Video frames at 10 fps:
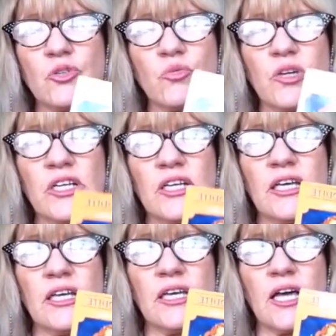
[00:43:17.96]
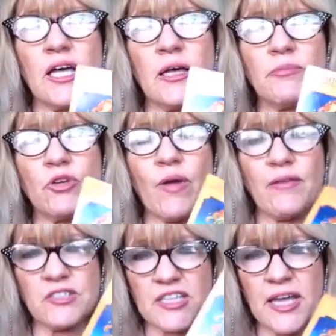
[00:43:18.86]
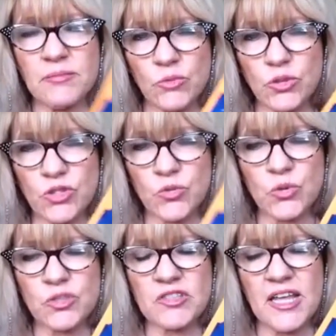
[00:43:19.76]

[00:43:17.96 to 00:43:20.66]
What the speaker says: really gravitate more towards